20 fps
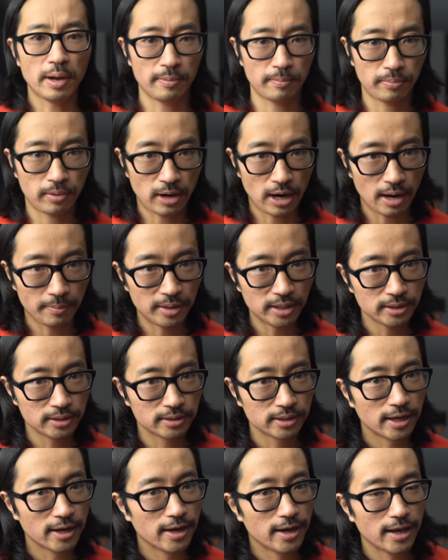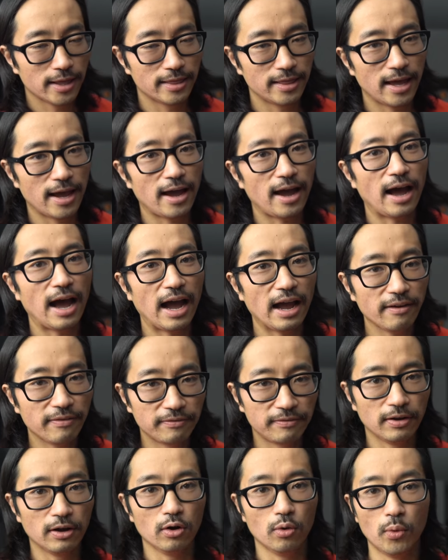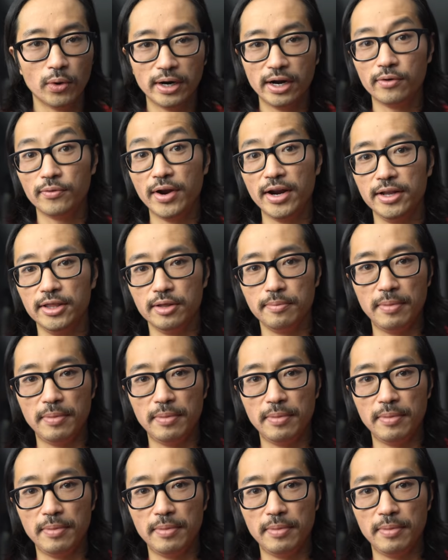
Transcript: and promise that I felt when I ran in